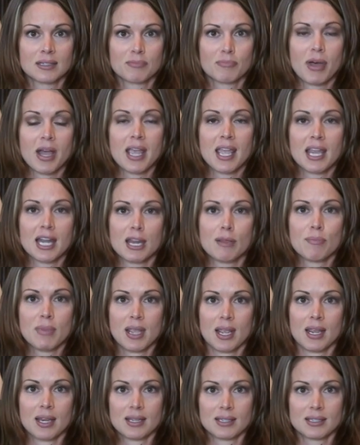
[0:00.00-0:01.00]
by any
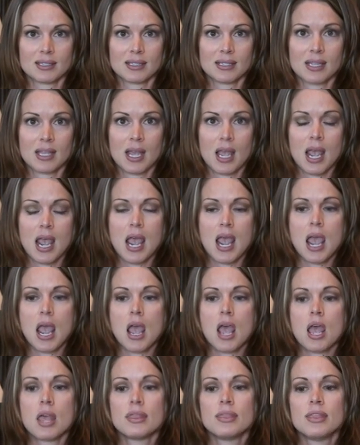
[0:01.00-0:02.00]
means.
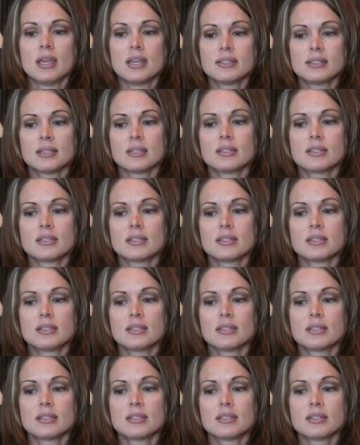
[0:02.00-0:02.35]
This